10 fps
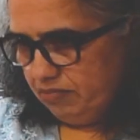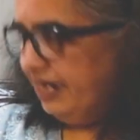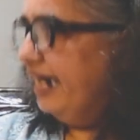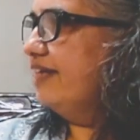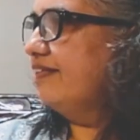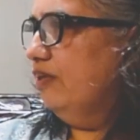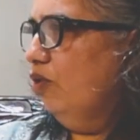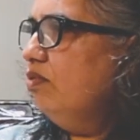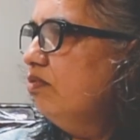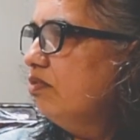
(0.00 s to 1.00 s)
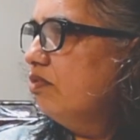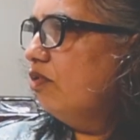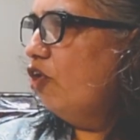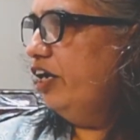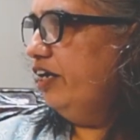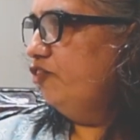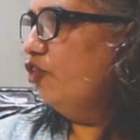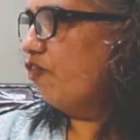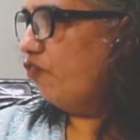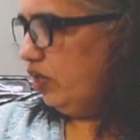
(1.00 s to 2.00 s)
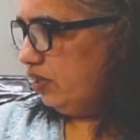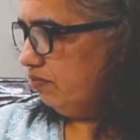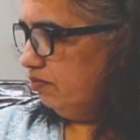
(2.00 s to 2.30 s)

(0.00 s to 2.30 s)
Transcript: let us know, or it is your fault.